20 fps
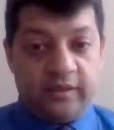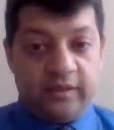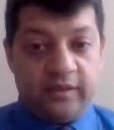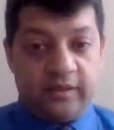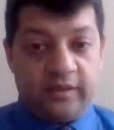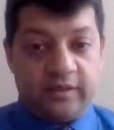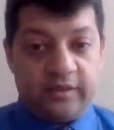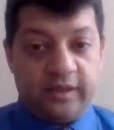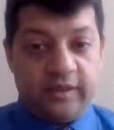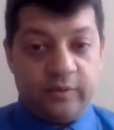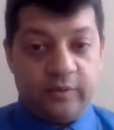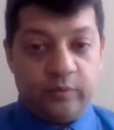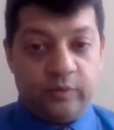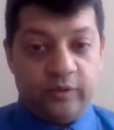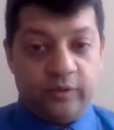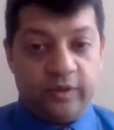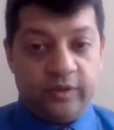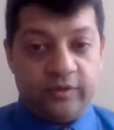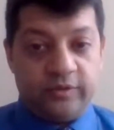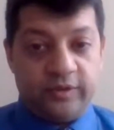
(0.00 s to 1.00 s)
selling
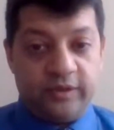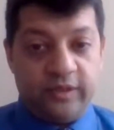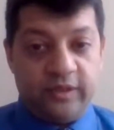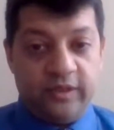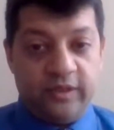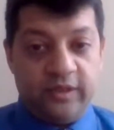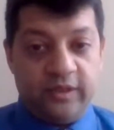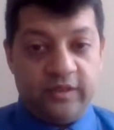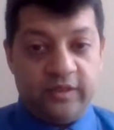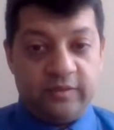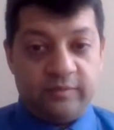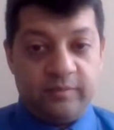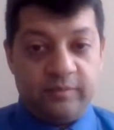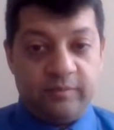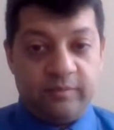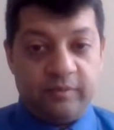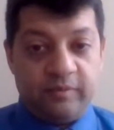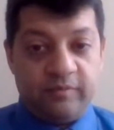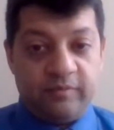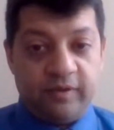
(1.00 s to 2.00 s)
audio CDs. I mean,
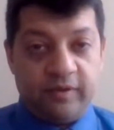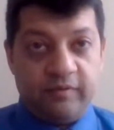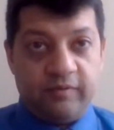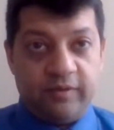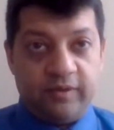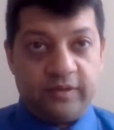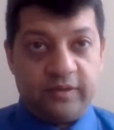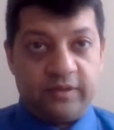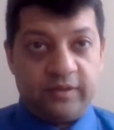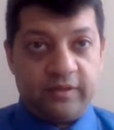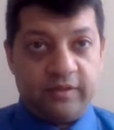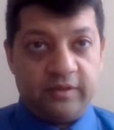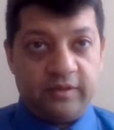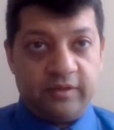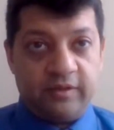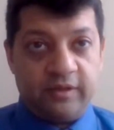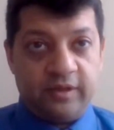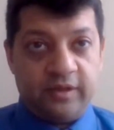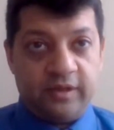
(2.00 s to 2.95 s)
my favorites are